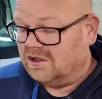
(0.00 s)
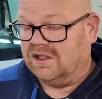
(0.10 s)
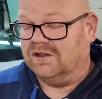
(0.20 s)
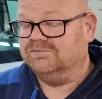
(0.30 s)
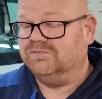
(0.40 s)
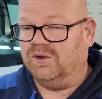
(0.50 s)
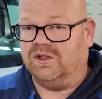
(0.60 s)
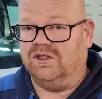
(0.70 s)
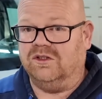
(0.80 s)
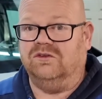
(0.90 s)
you know, what
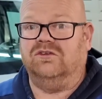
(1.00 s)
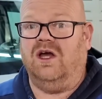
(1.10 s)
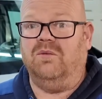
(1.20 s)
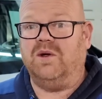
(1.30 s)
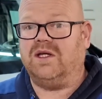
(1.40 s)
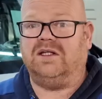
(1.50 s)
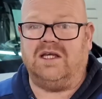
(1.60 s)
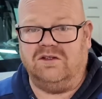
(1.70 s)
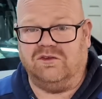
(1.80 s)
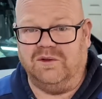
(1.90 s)
can you do? So we're going to
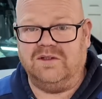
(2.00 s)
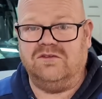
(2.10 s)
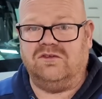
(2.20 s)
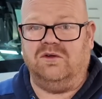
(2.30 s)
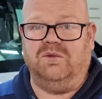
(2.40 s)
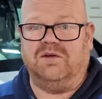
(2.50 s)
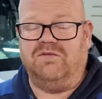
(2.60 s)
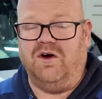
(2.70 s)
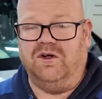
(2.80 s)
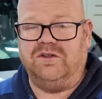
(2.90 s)
get into it, see what we can
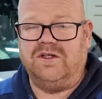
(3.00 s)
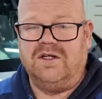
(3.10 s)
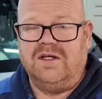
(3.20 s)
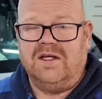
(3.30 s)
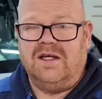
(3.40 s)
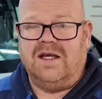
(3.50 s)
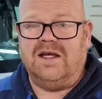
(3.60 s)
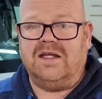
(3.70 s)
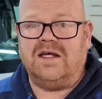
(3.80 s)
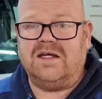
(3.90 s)
find,
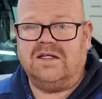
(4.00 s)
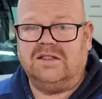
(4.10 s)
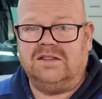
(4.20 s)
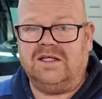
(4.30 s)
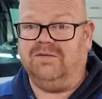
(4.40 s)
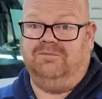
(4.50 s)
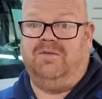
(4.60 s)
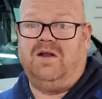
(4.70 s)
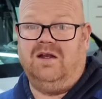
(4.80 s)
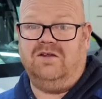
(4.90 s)
and yeah,
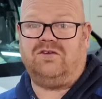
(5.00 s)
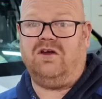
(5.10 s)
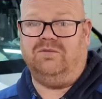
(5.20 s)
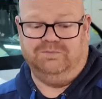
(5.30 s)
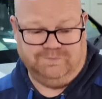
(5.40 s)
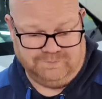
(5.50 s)
let's go.